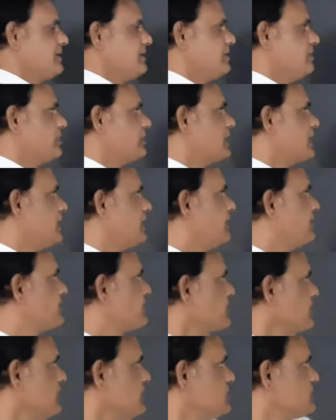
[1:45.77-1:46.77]

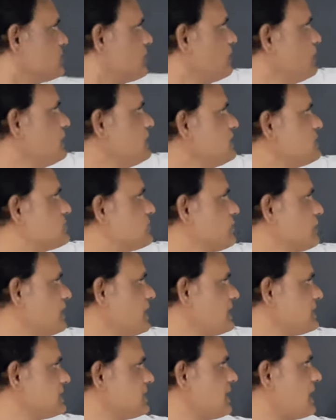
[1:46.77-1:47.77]
Okay. So in
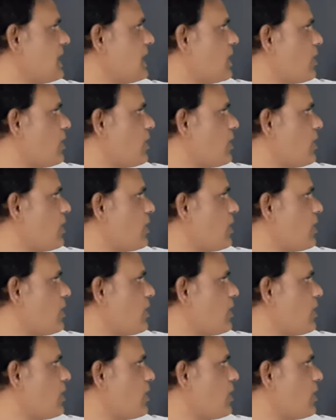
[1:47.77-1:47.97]
Sunkeshula,